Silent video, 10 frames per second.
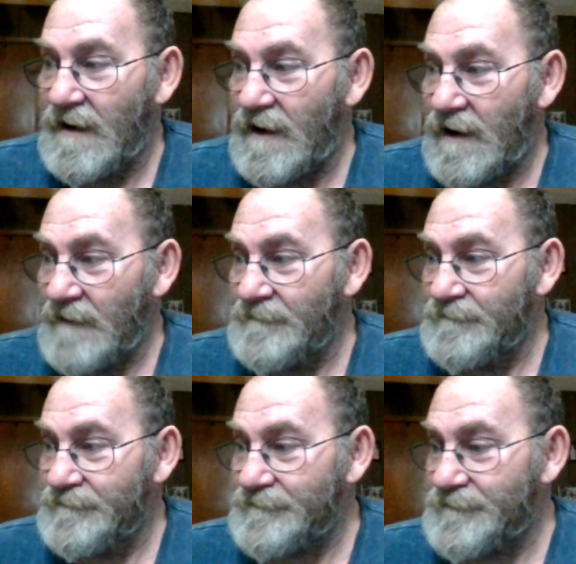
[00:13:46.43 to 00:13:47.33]

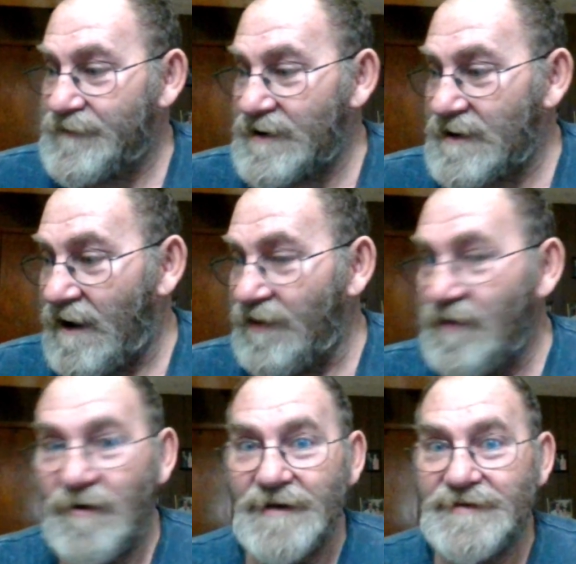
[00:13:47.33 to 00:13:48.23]
um, but all the
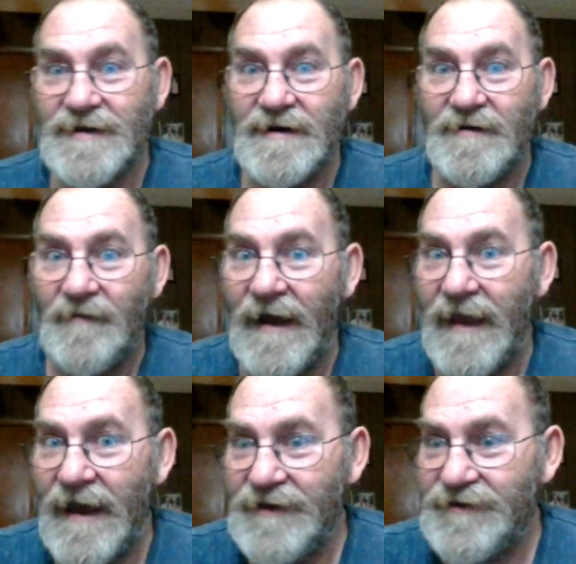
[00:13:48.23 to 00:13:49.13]
ones that enter my
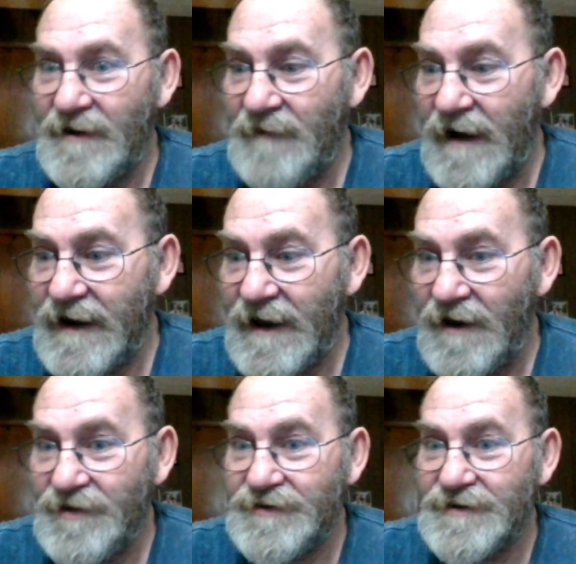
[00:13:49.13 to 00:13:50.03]
head somebody
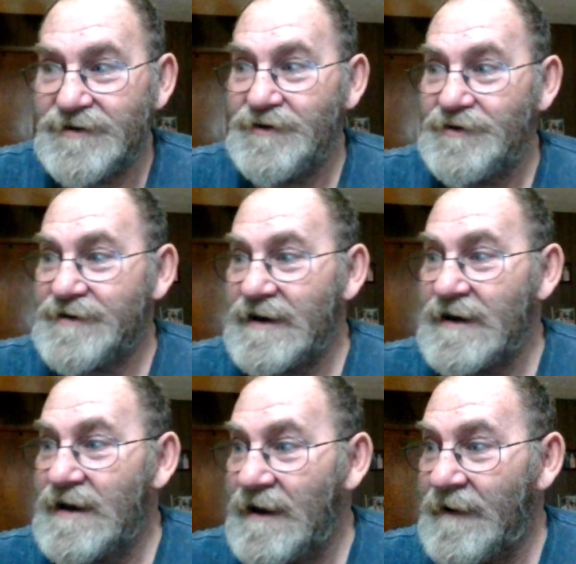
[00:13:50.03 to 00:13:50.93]
else is
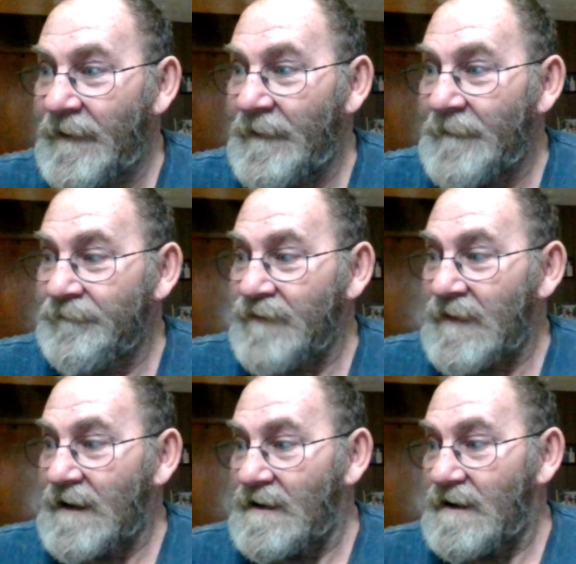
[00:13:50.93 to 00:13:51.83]
using.
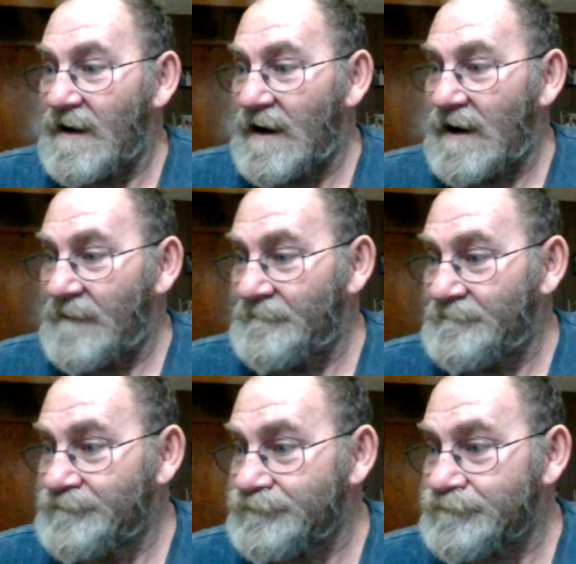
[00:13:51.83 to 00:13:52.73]

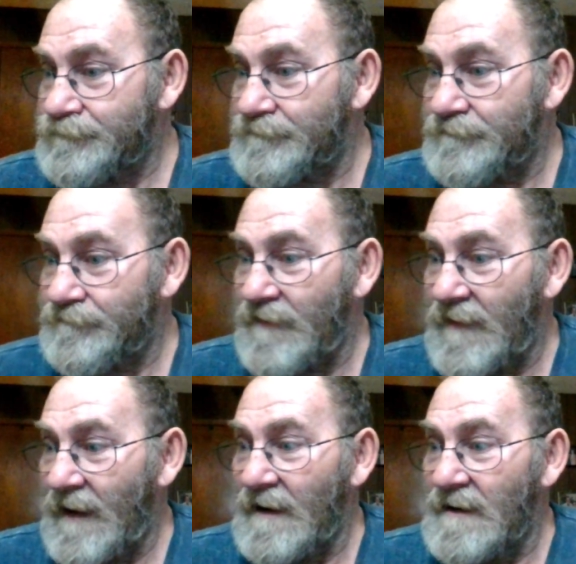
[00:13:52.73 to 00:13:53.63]
Um,
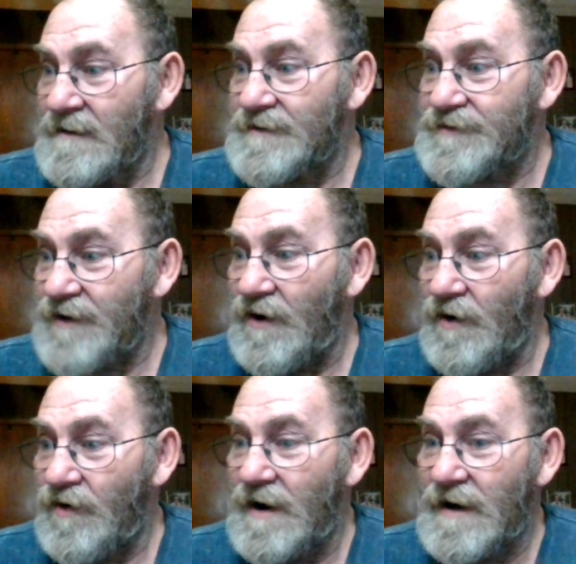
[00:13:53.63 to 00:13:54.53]

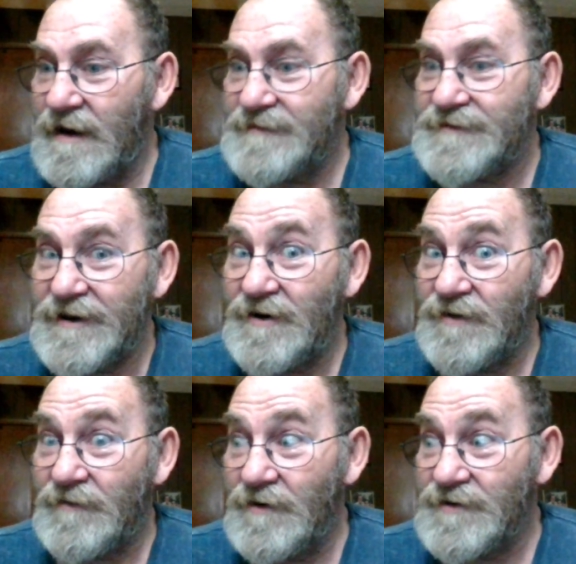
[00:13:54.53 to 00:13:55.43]
so I'm it
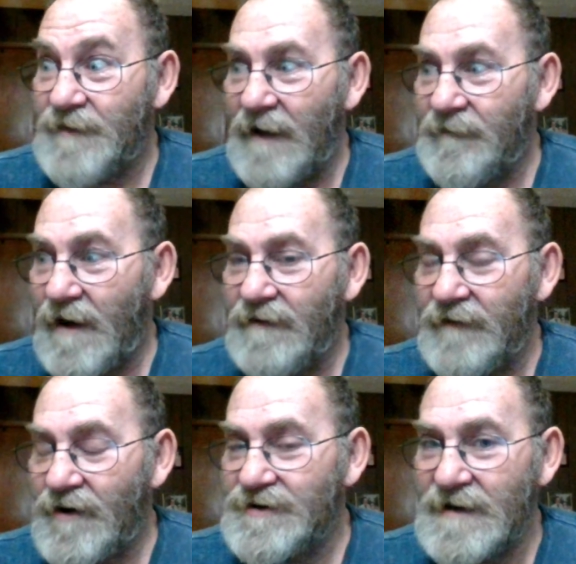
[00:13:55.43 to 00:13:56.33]
on the roads. Probably probably
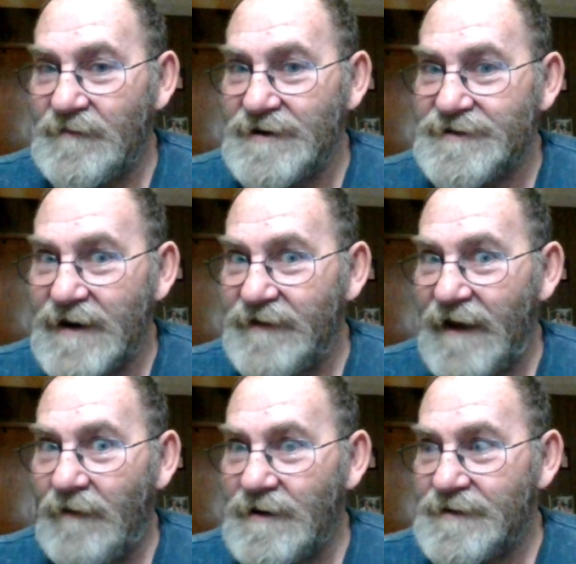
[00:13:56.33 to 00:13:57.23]
heard someone say
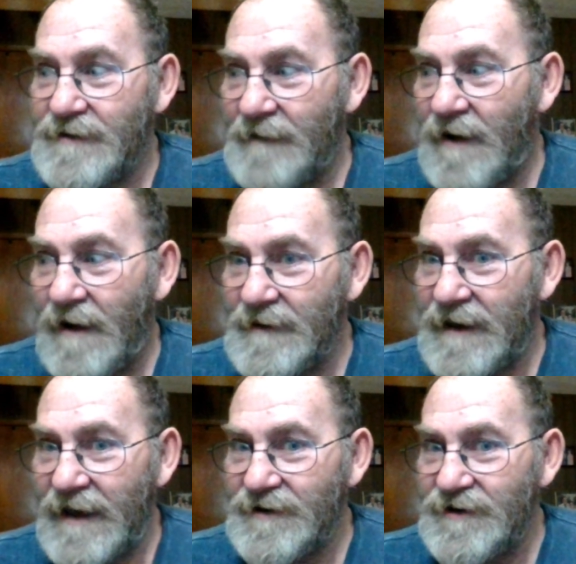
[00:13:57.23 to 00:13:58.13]
that one, so that probably
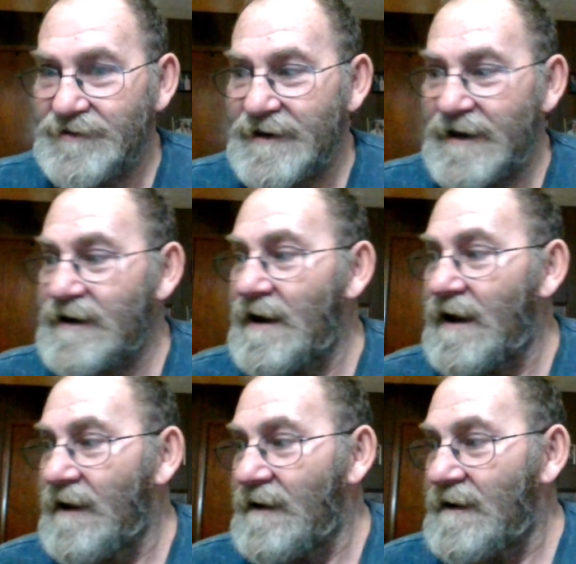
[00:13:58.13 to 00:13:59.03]
can't use it.
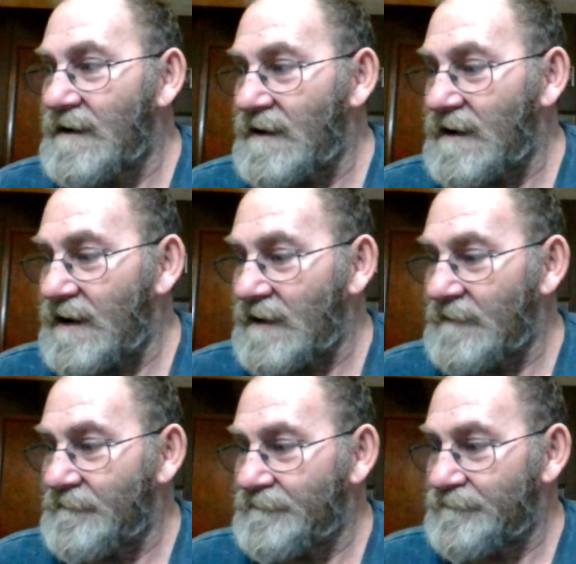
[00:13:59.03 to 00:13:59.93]

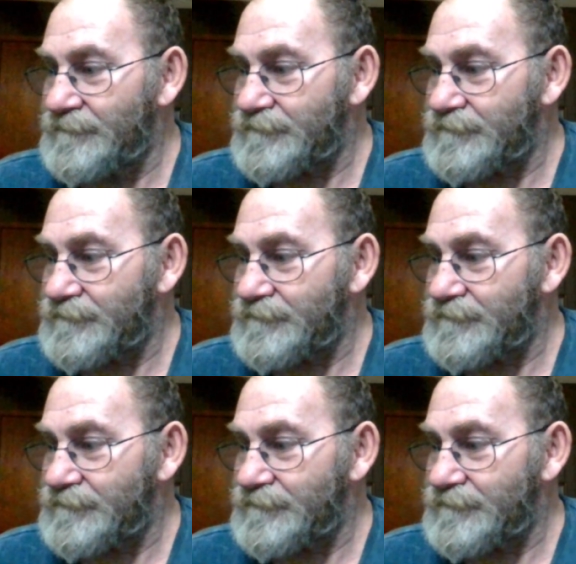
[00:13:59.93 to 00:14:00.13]
Um,